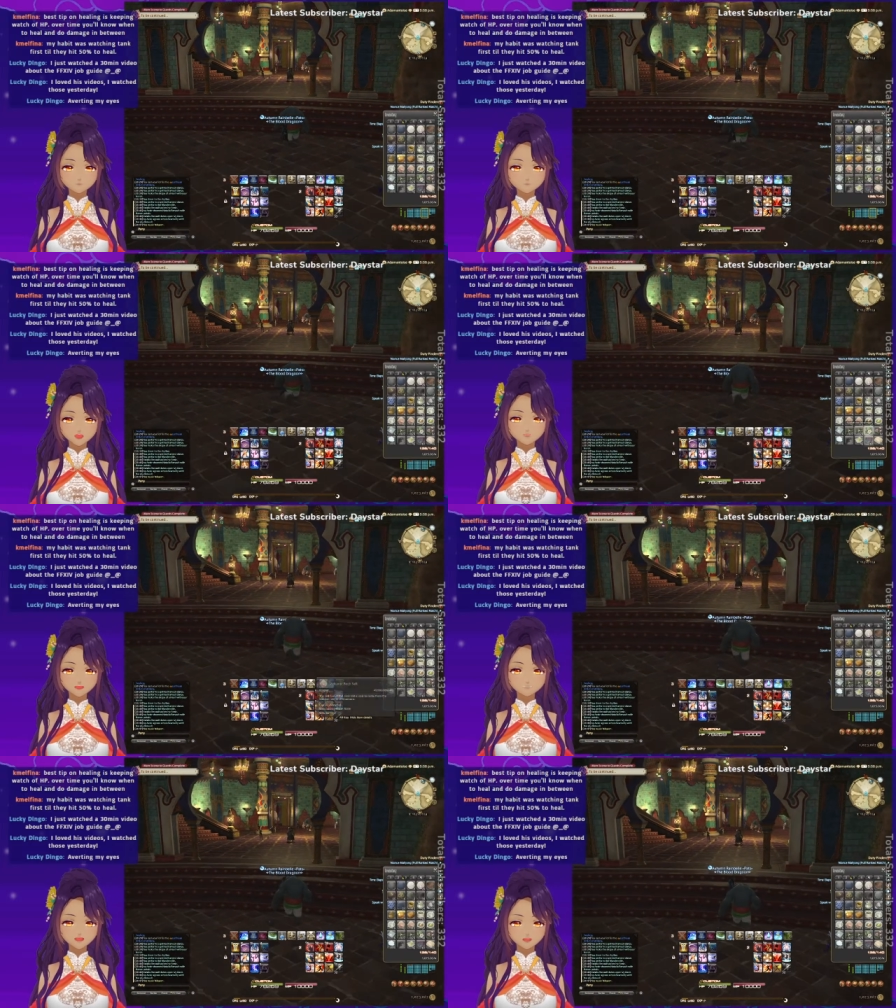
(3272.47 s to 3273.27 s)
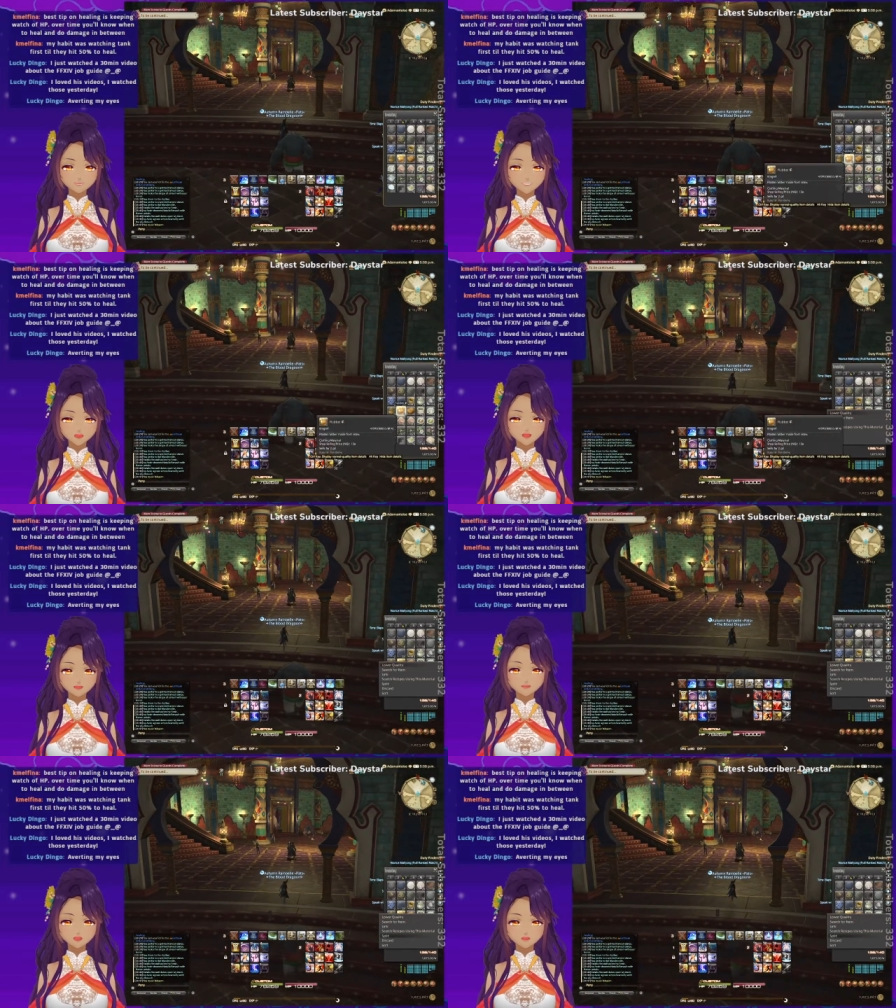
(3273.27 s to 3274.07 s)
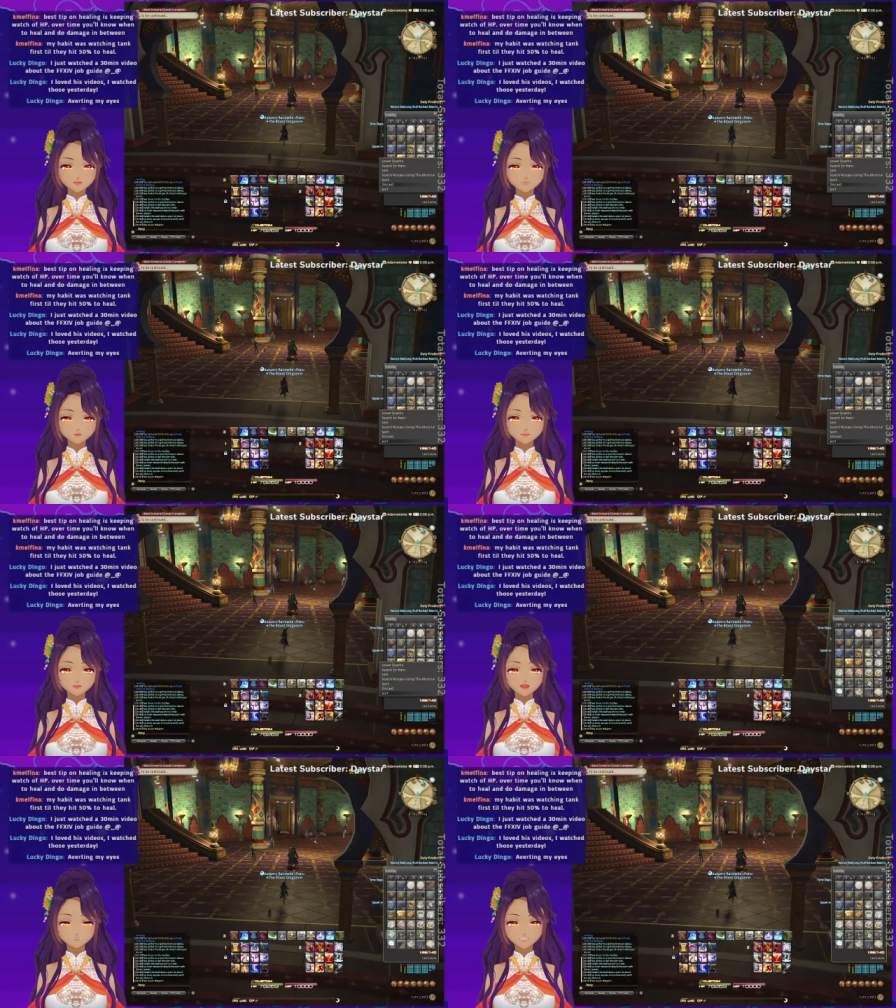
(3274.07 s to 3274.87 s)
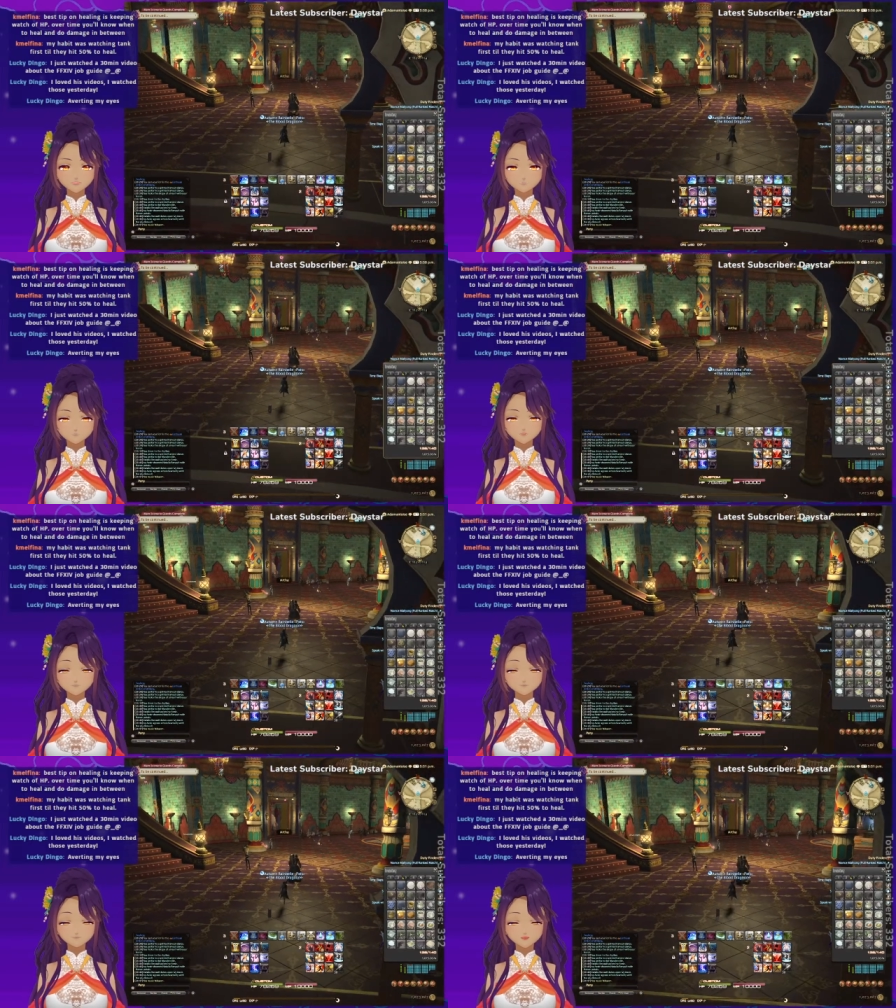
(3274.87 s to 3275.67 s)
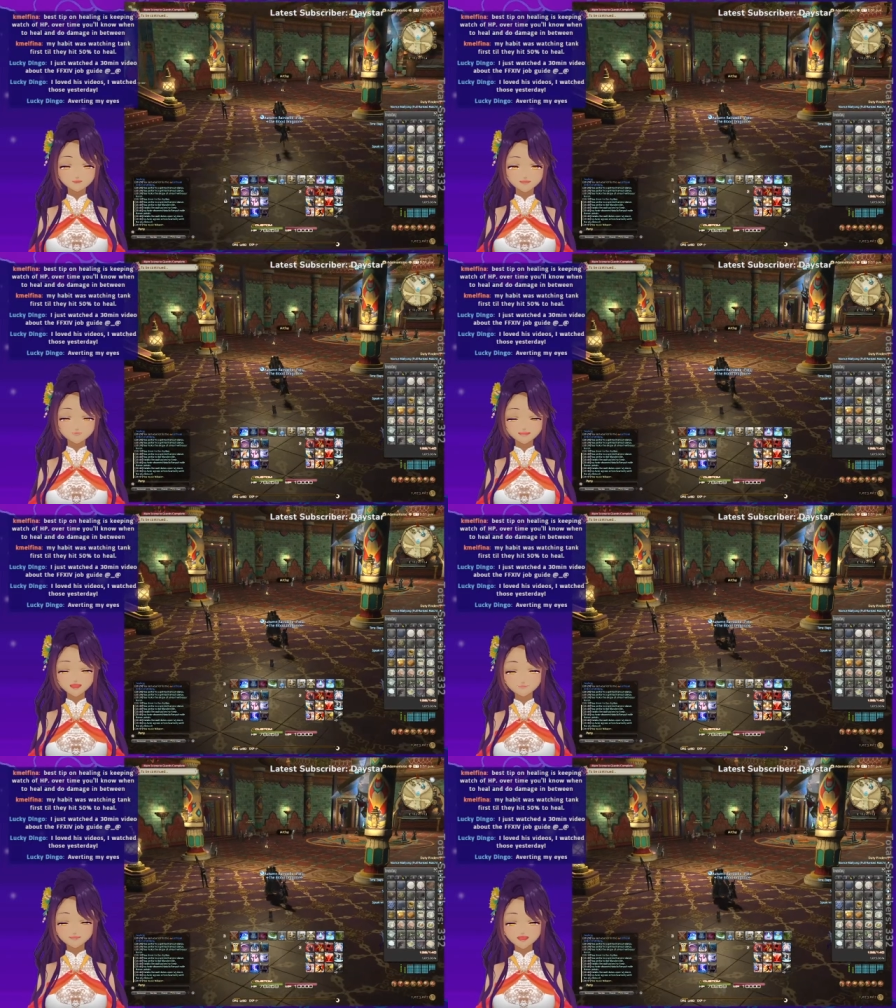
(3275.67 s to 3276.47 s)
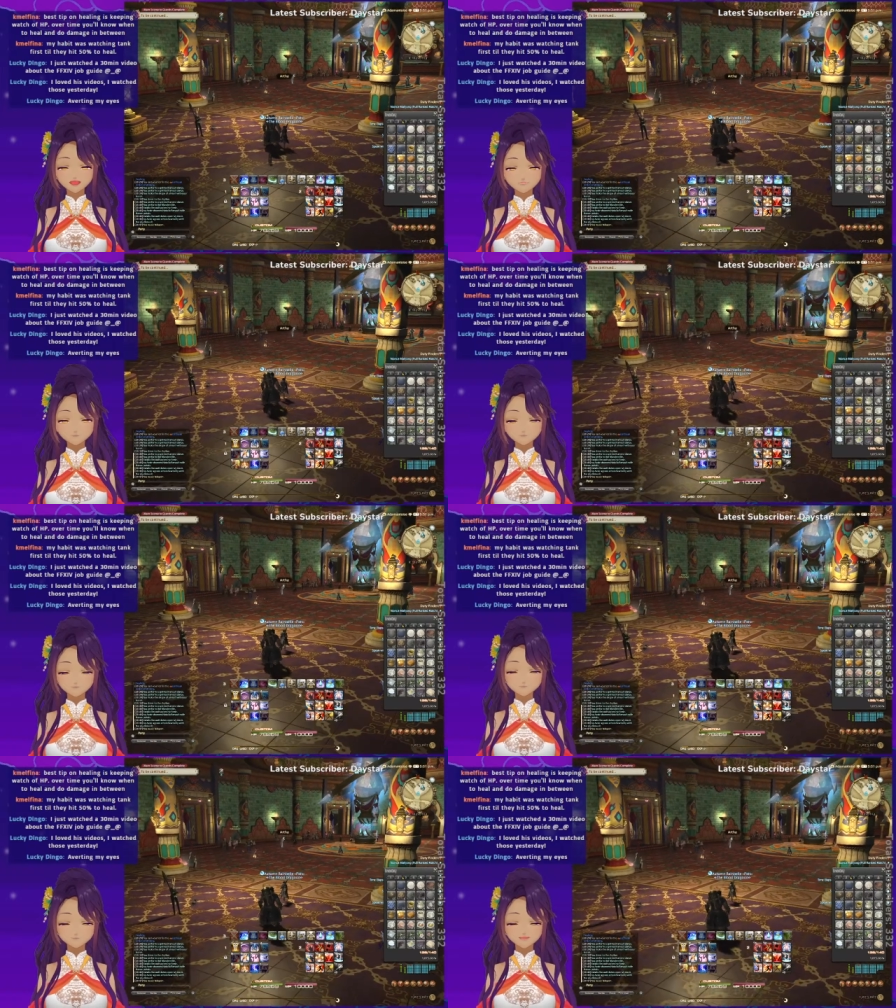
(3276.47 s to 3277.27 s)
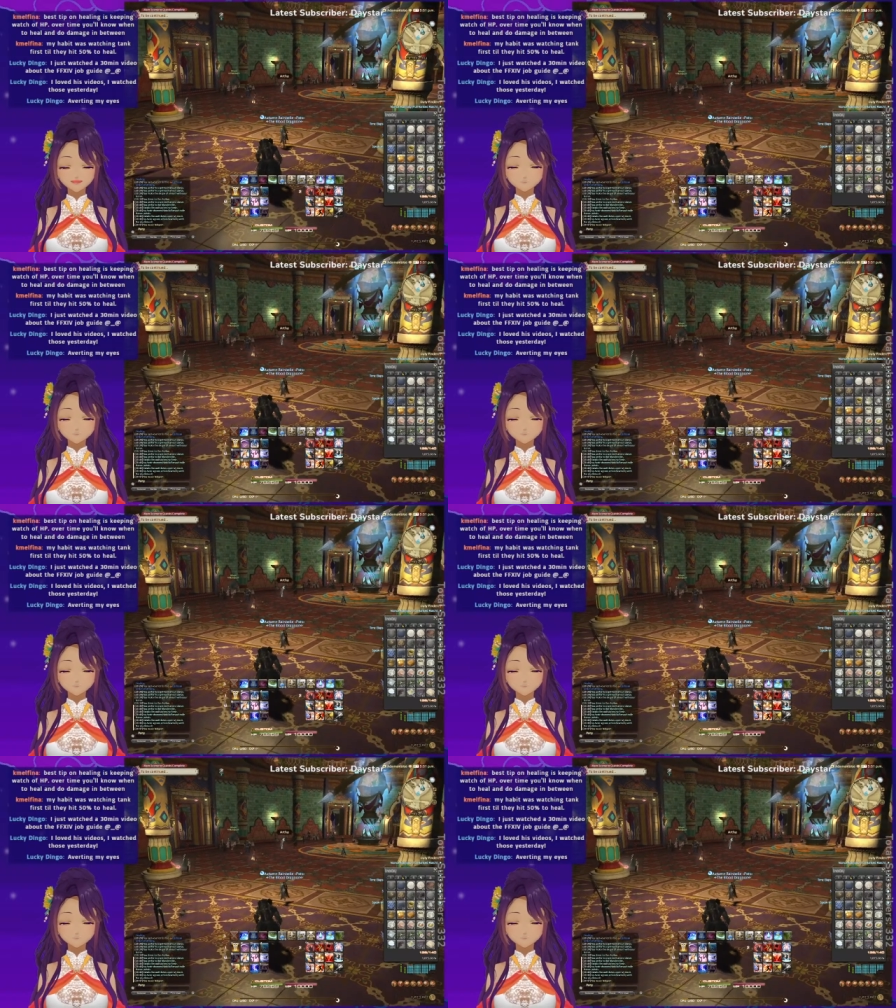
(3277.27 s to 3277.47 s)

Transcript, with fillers: Also, someone plays Mahjong with me if you're in my chat. I want to play Mahjong so bad, please.